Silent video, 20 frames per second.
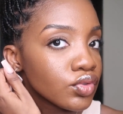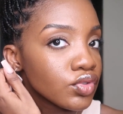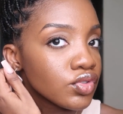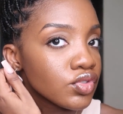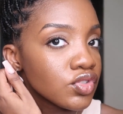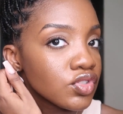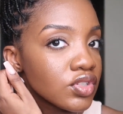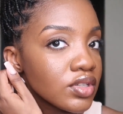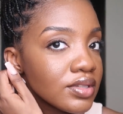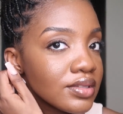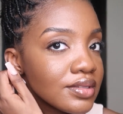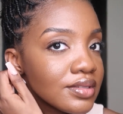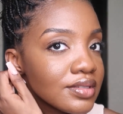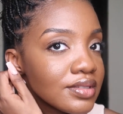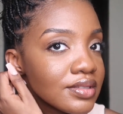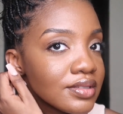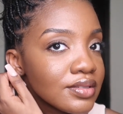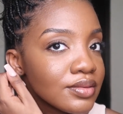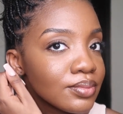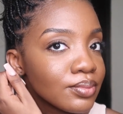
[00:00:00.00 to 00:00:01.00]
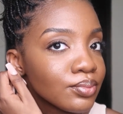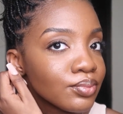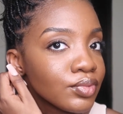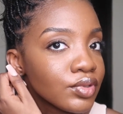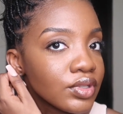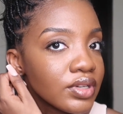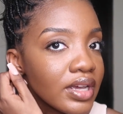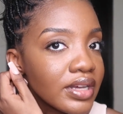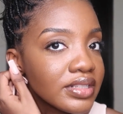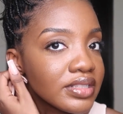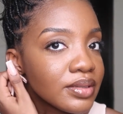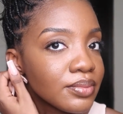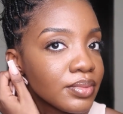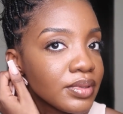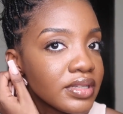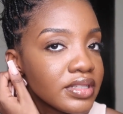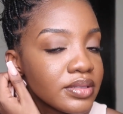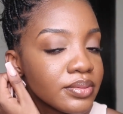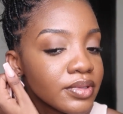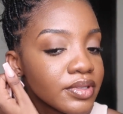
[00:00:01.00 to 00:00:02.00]
It's just product and
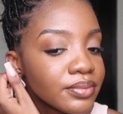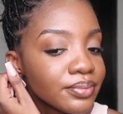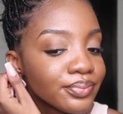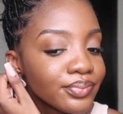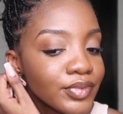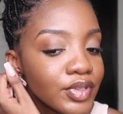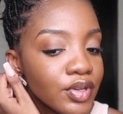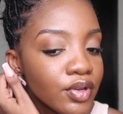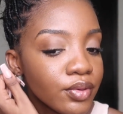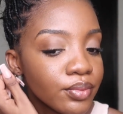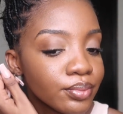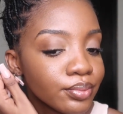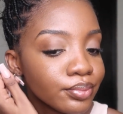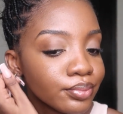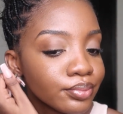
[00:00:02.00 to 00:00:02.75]
placement, you know.